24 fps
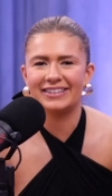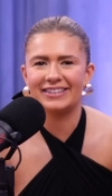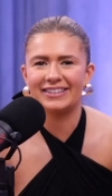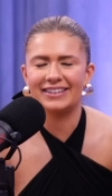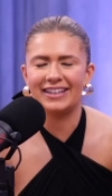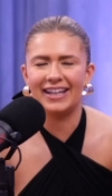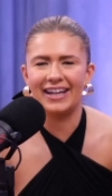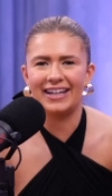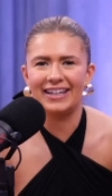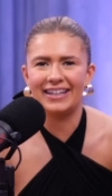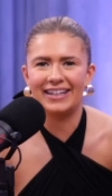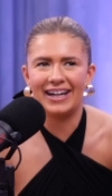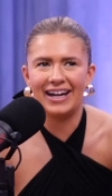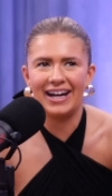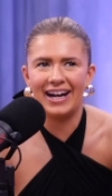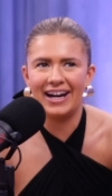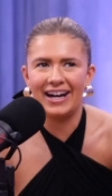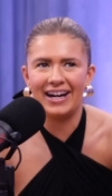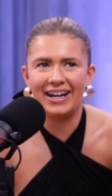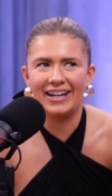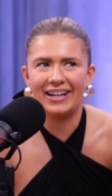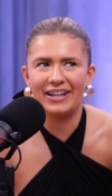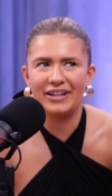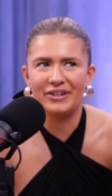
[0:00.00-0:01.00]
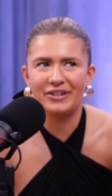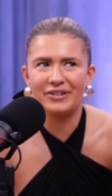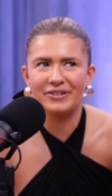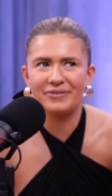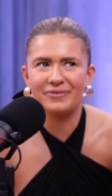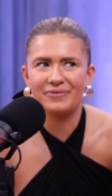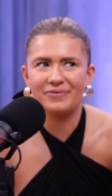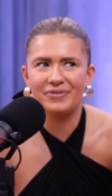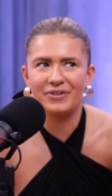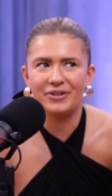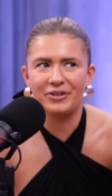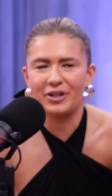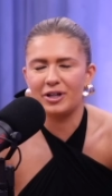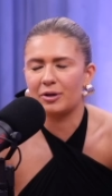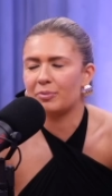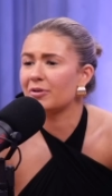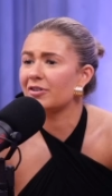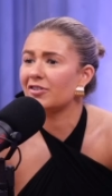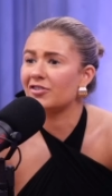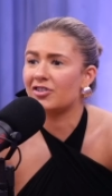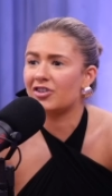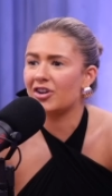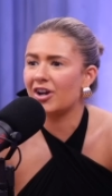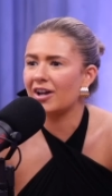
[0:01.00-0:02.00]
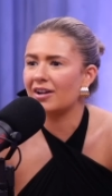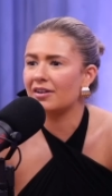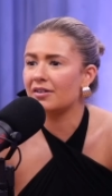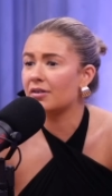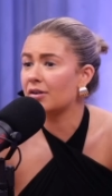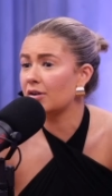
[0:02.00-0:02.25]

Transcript: like, I feel like piece of shit.